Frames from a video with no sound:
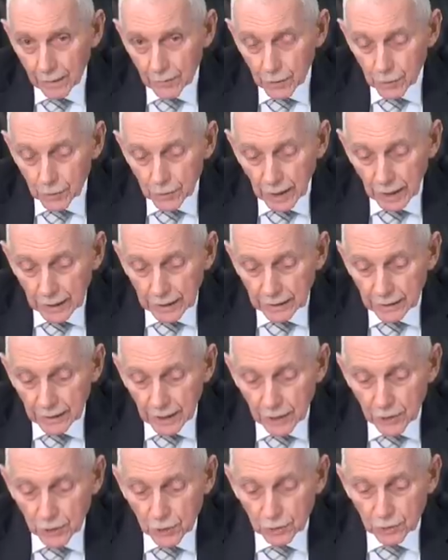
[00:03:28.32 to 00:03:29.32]
the United
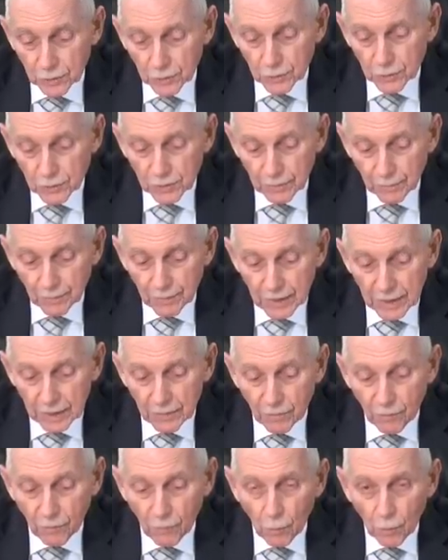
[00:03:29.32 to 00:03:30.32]
Nations,
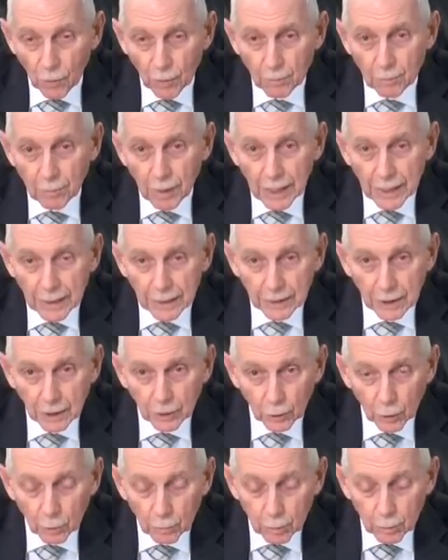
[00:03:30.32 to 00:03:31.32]
informed by a
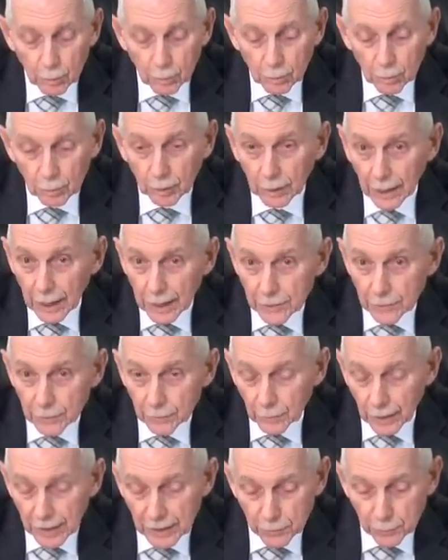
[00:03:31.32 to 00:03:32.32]
global
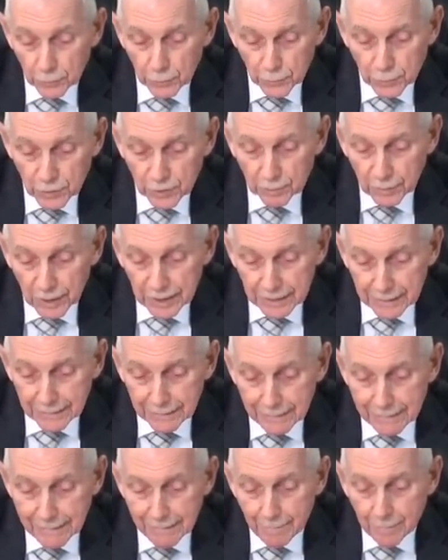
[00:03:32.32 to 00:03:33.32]
grassroots debate,
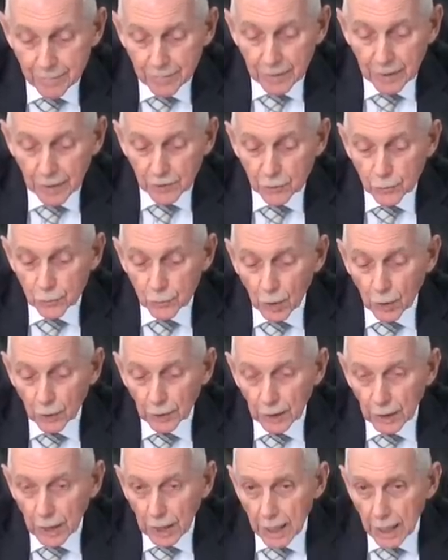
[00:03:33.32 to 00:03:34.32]
has drawn
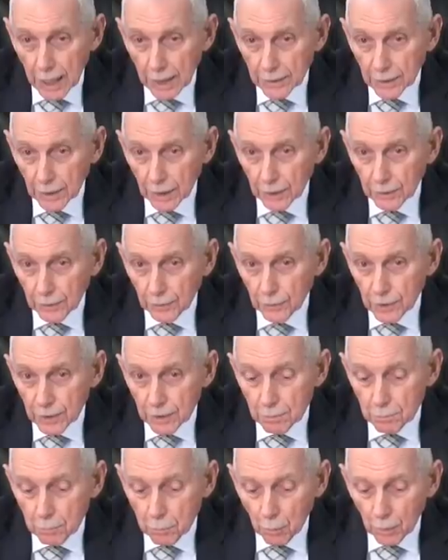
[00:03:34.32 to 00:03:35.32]
a line under the
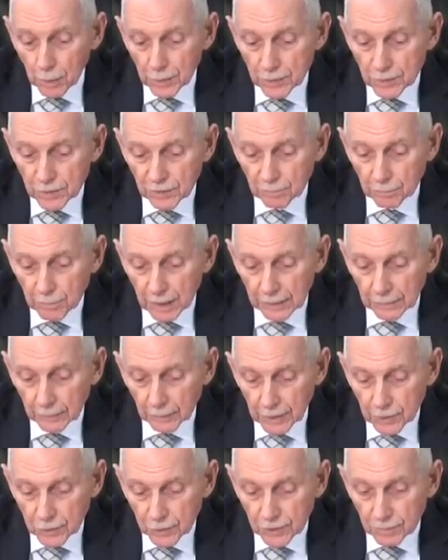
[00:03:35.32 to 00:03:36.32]
importance of
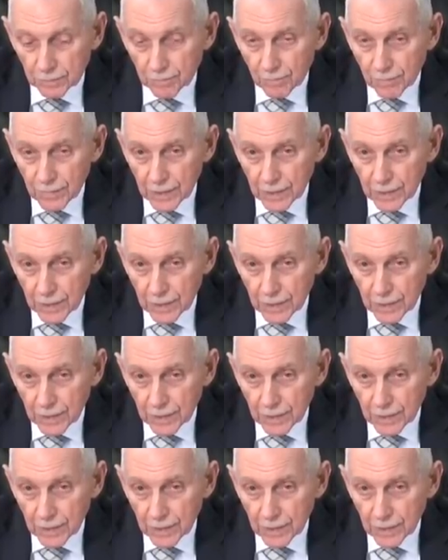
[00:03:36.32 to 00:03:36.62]
migration